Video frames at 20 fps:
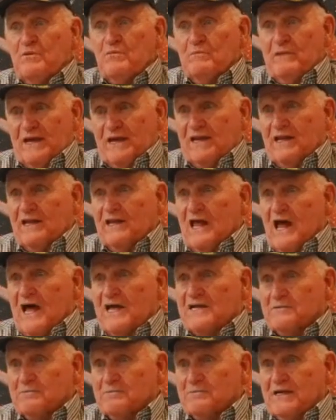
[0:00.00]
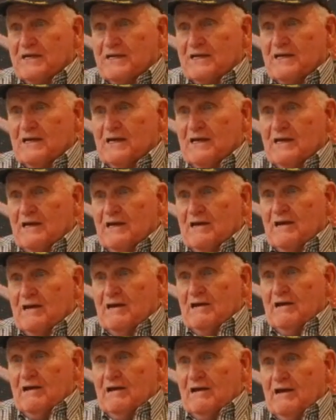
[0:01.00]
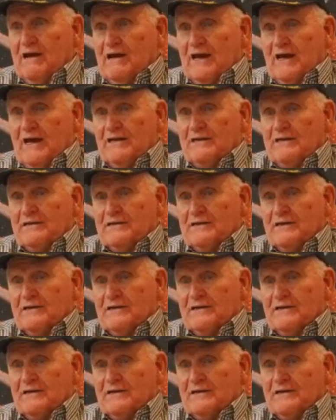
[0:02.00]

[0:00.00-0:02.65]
meant a lot to me. And